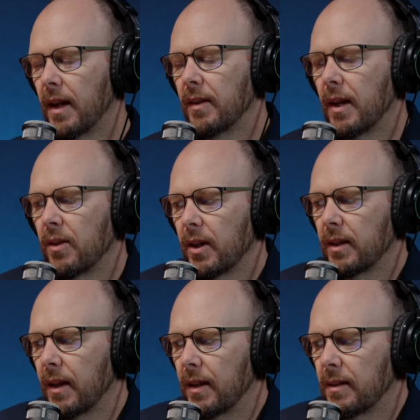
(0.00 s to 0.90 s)
and they
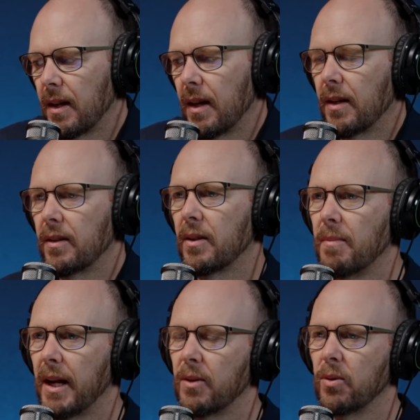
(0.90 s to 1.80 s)
think that uh, the
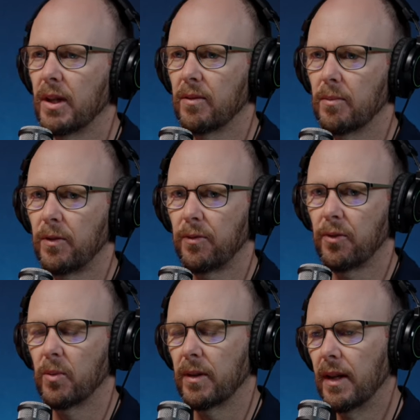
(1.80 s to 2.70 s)
money will give them
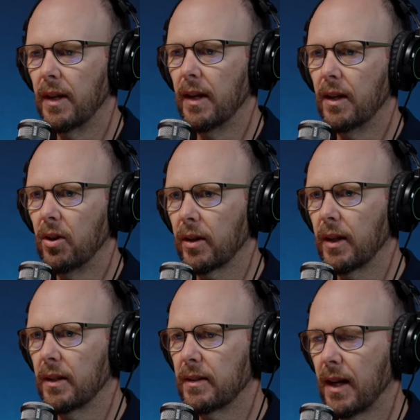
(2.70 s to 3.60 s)
fulfillment. Look,
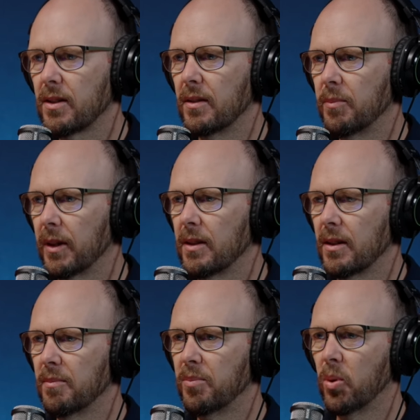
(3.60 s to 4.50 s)
it doesn't, but it's
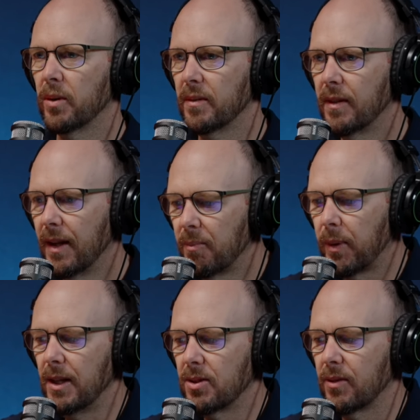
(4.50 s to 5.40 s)
an important
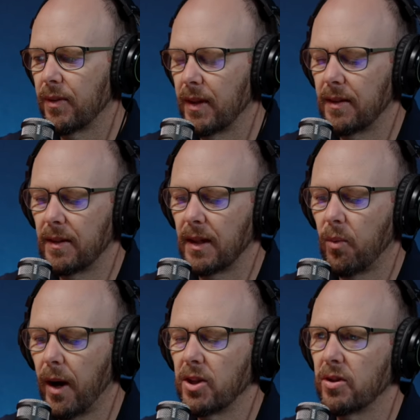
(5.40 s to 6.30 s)
piece of the, the
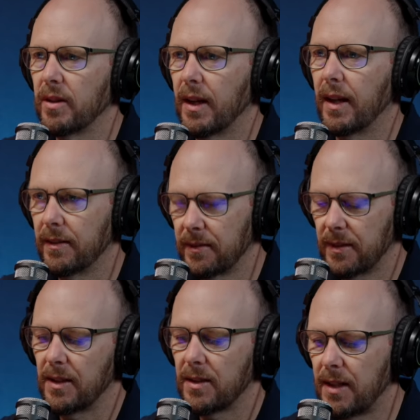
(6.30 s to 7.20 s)
equation that, uh,
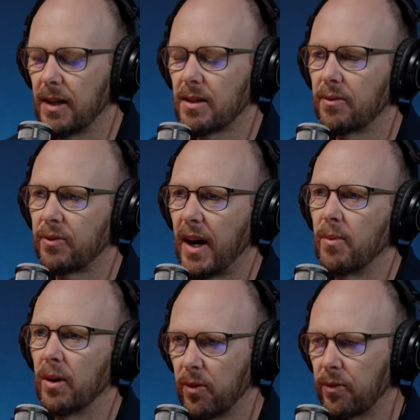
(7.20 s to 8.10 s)
that sets the
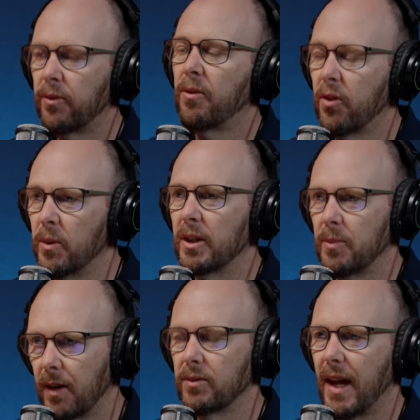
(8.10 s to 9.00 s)
framework for fulfillment to be
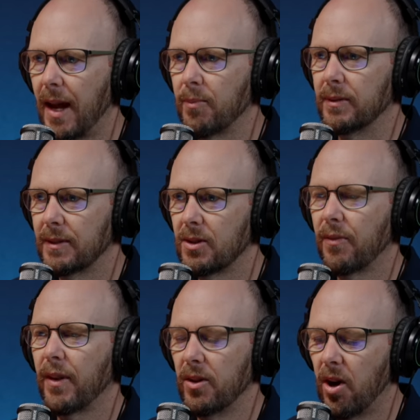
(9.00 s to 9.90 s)
able to happen. Because
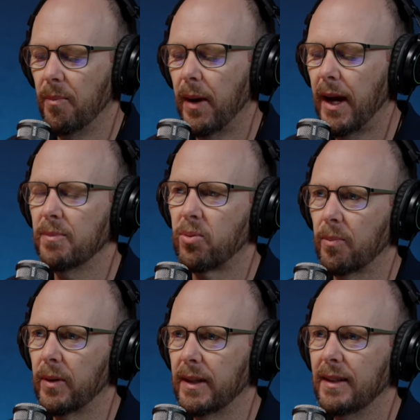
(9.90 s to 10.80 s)
if they're not paid
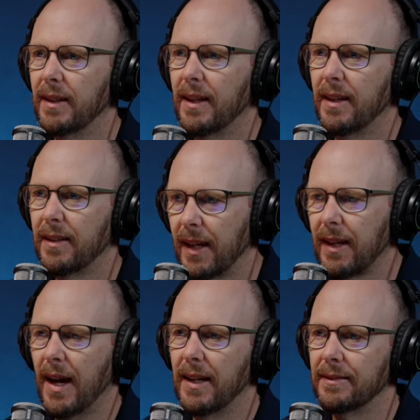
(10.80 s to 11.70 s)
properly, they
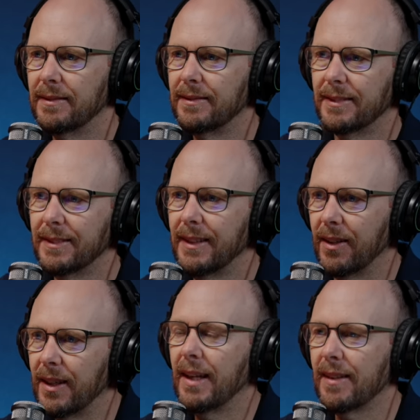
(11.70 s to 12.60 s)
can't, you know,
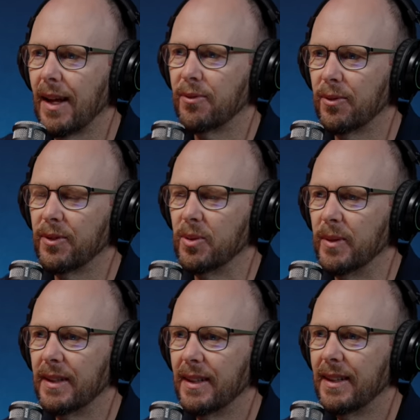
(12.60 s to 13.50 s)
get that
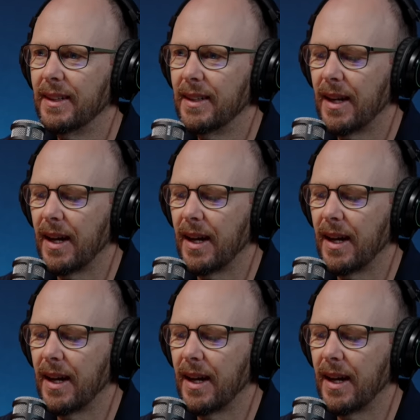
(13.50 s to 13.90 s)
fulfillment, mm.